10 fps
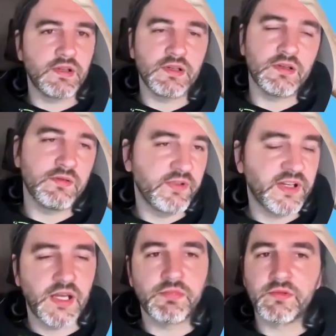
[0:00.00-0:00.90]

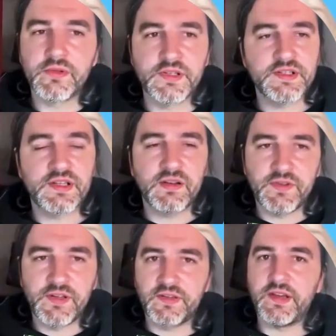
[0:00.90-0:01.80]
vocabulary,
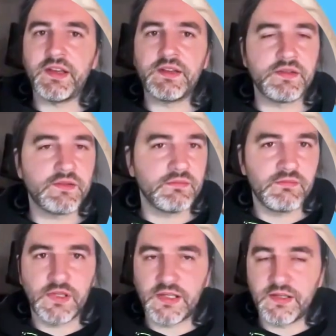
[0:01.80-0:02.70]
stuff like that.
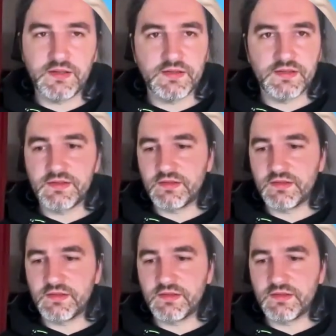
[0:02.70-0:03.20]
And